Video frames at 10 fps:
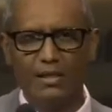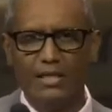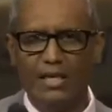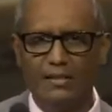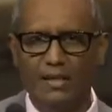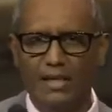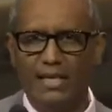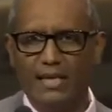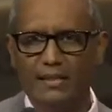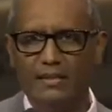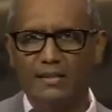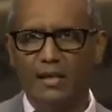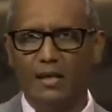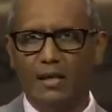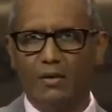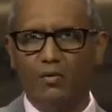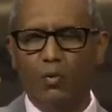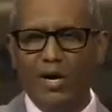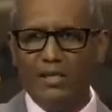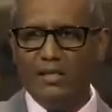dear delegates,
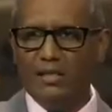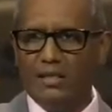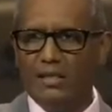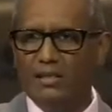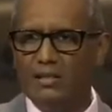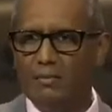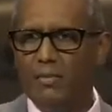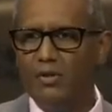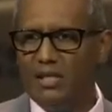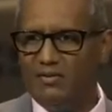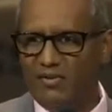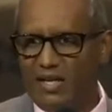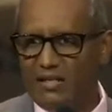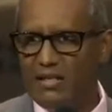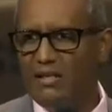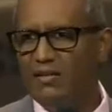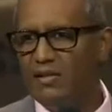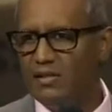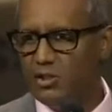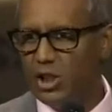what is motivating
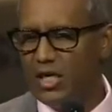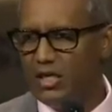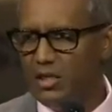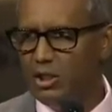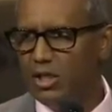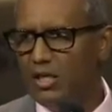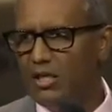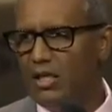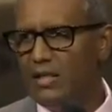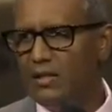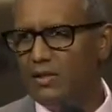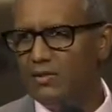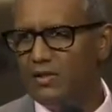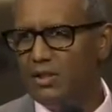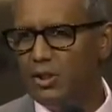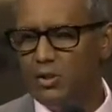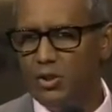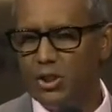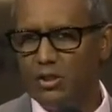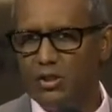this change in the
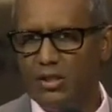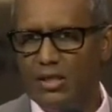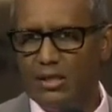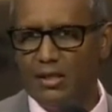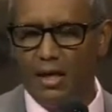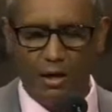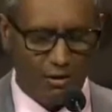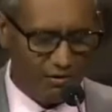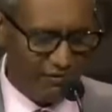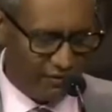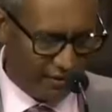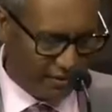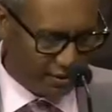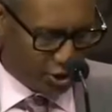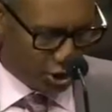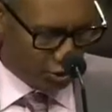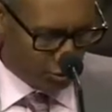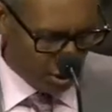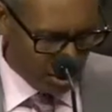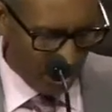Constitution of the
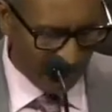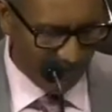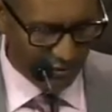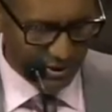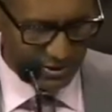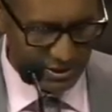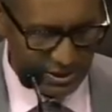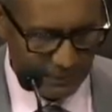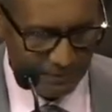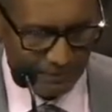General Conference.